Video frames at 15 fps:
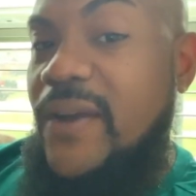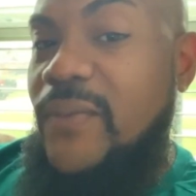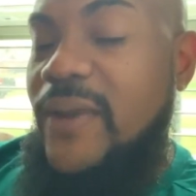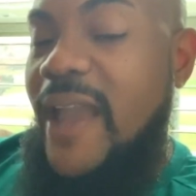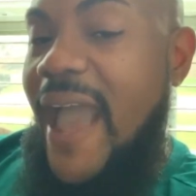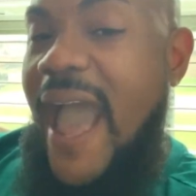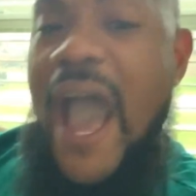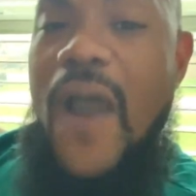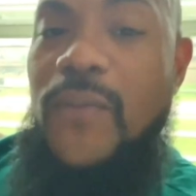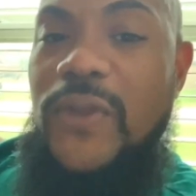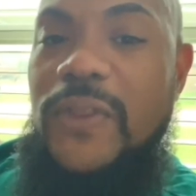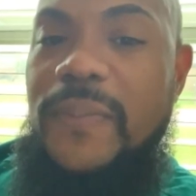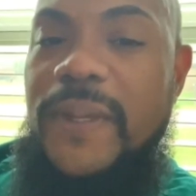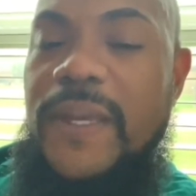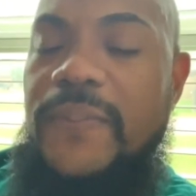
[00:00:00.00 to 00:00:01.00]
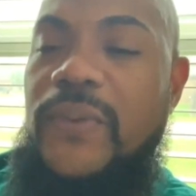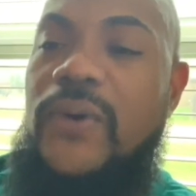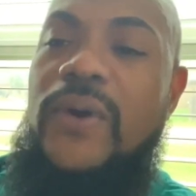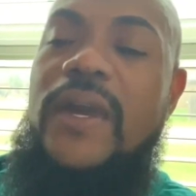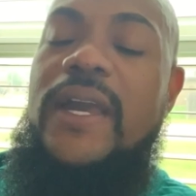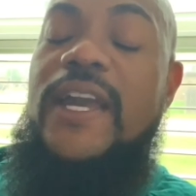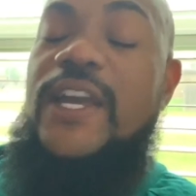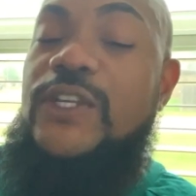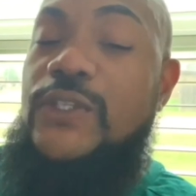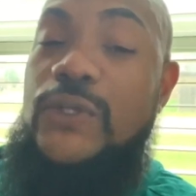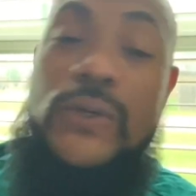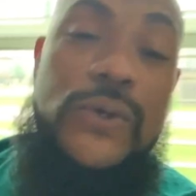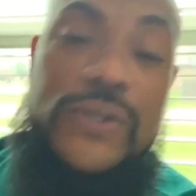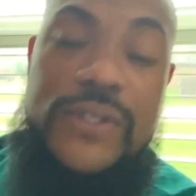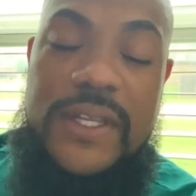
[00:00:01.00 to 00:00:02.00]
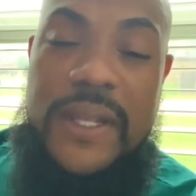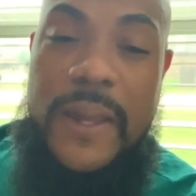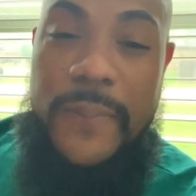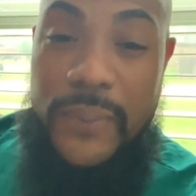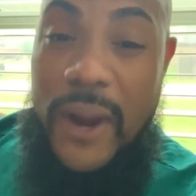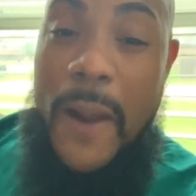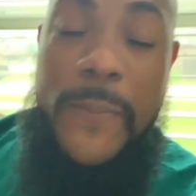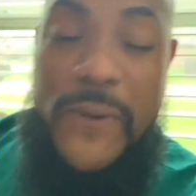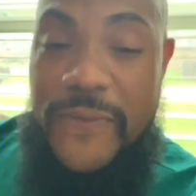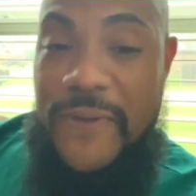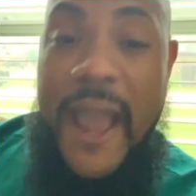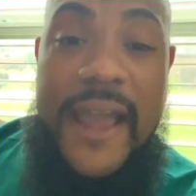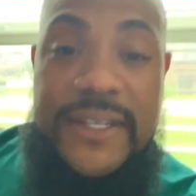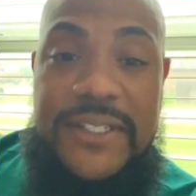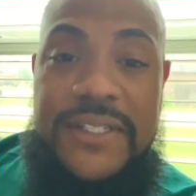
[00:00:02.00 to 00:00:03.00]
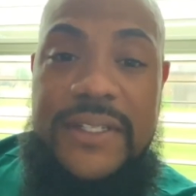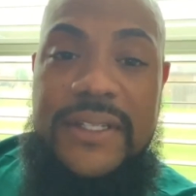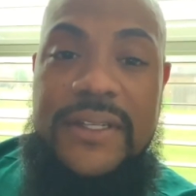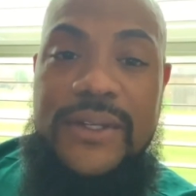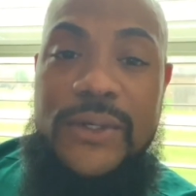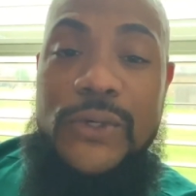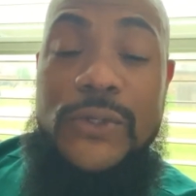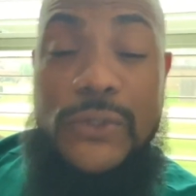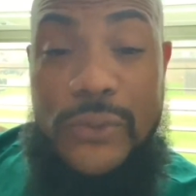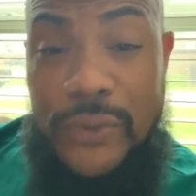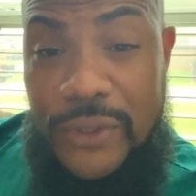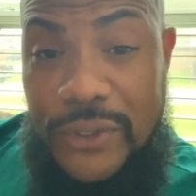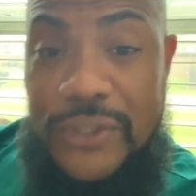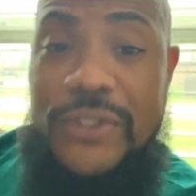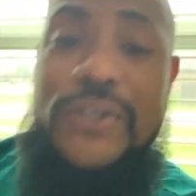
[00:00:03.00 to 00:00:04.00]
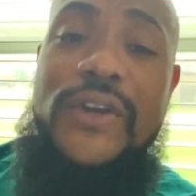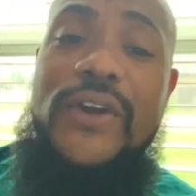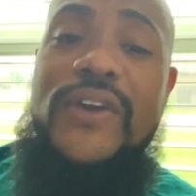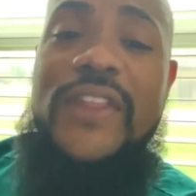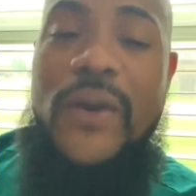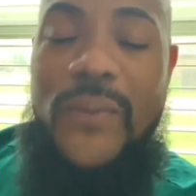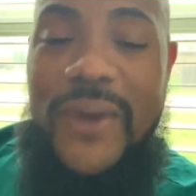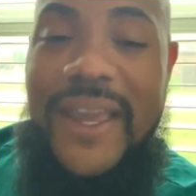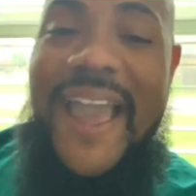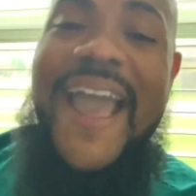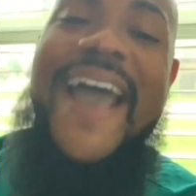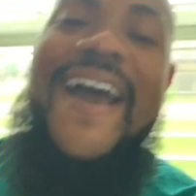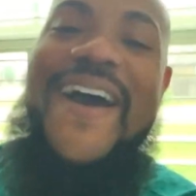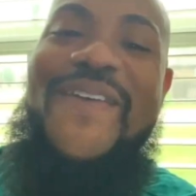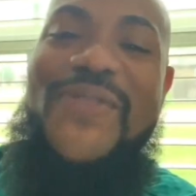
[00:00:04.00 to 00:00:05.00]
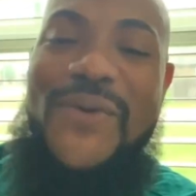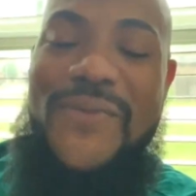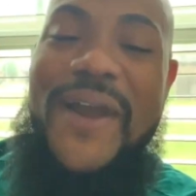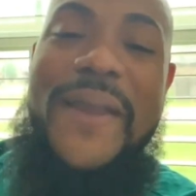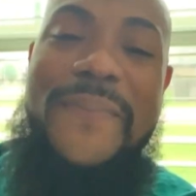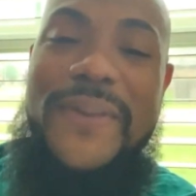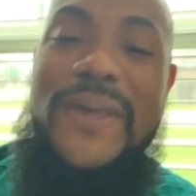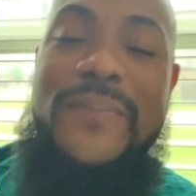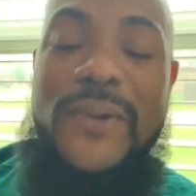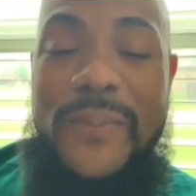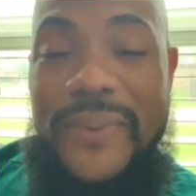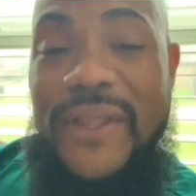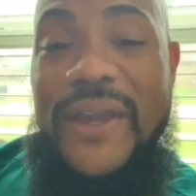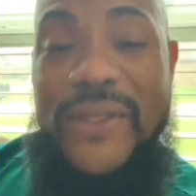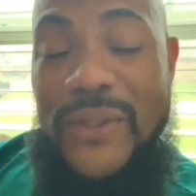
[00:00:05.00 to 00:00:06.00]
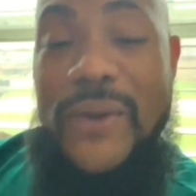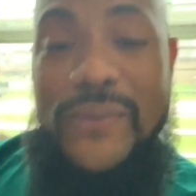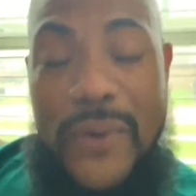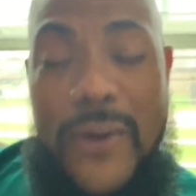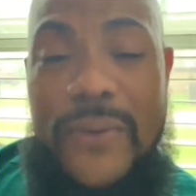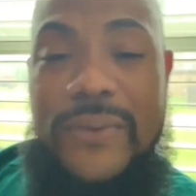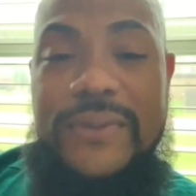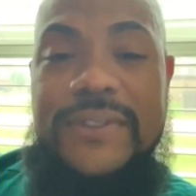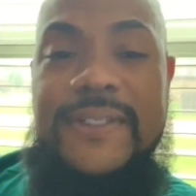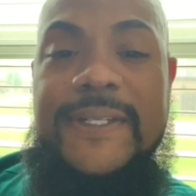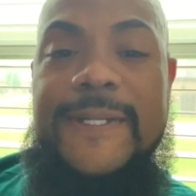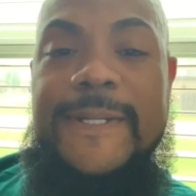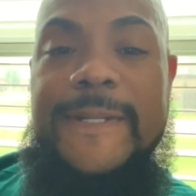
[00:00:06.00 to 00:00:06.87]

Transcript: that we have with people is used in a proper fashion to ensure that we have the right people playing their roles.